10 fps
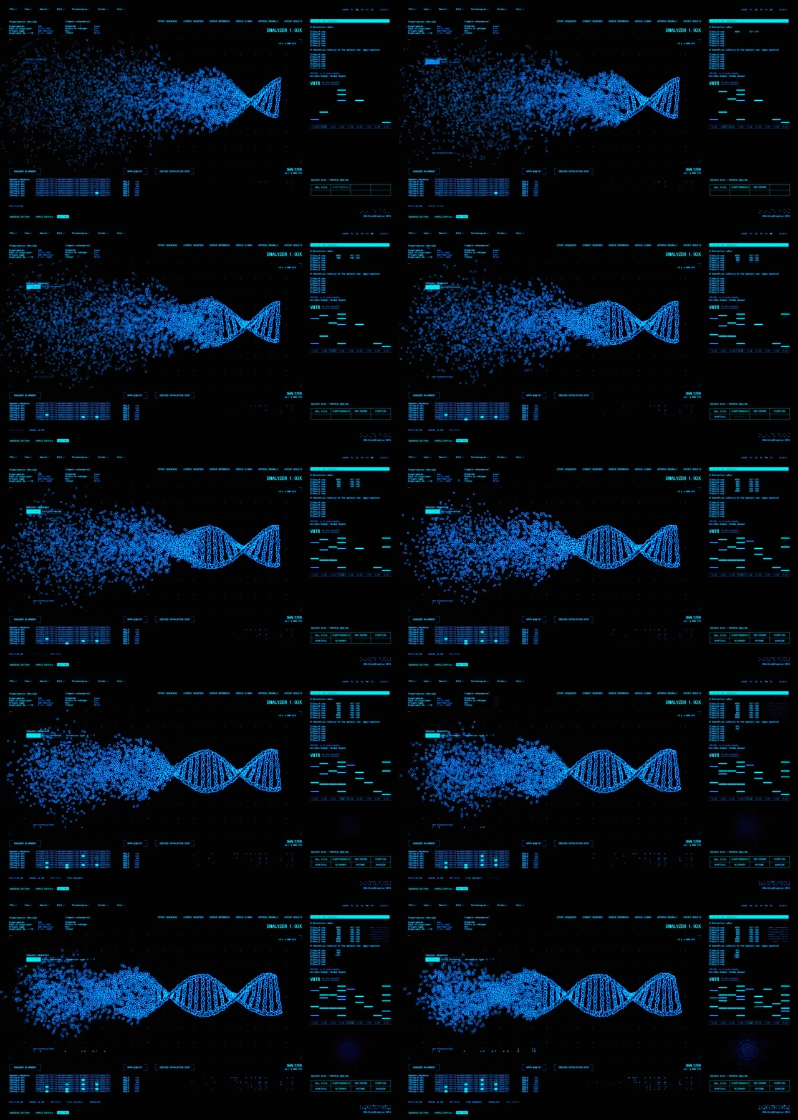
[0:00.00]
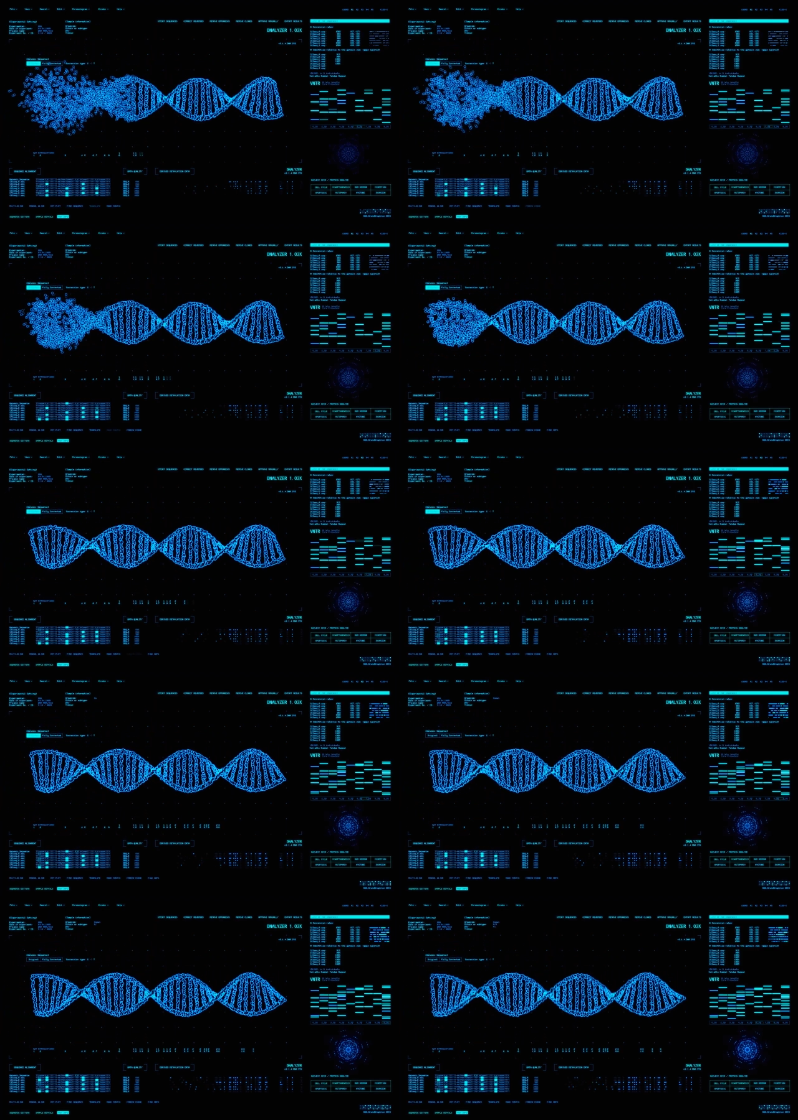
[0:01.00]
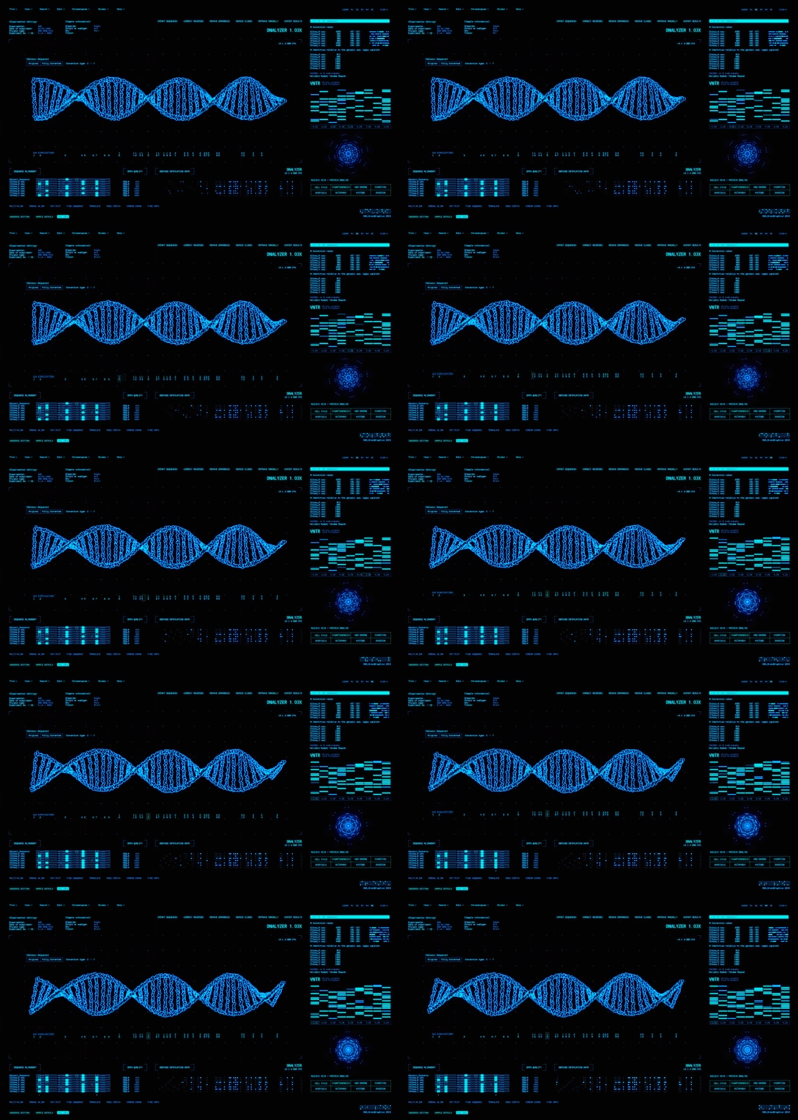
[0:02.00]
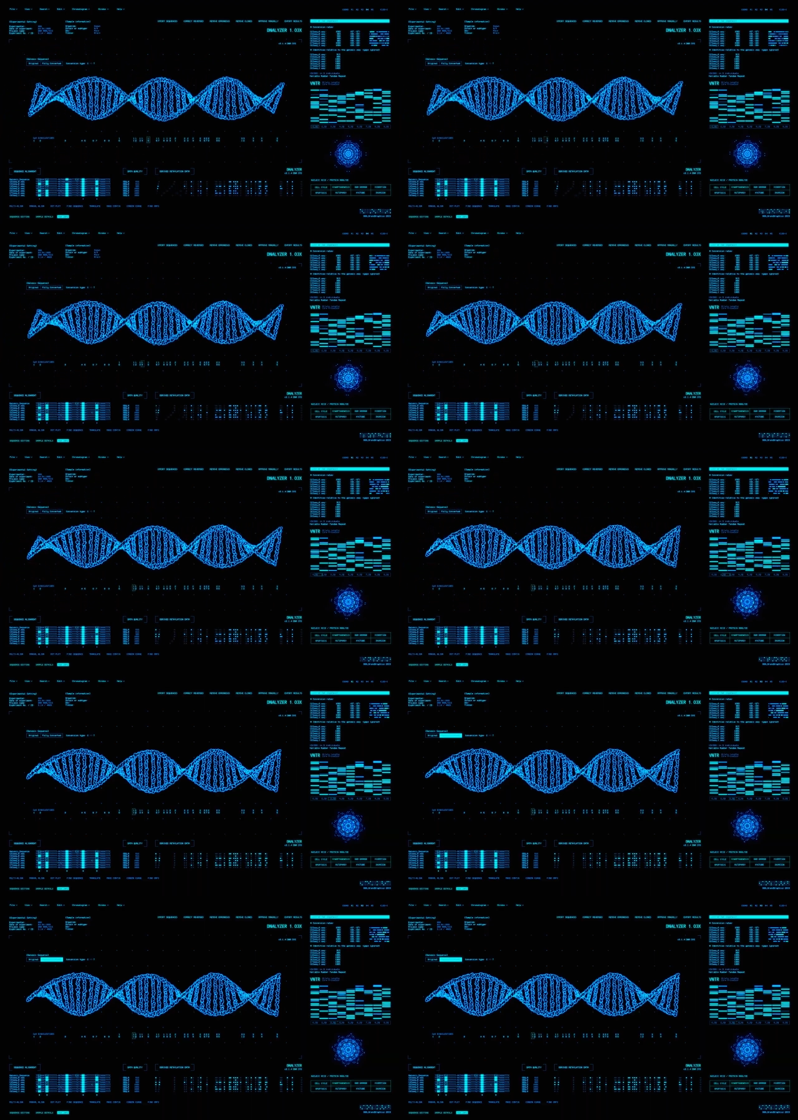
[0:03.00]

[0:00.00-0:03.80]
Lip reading: Nobody's mouth can be seen.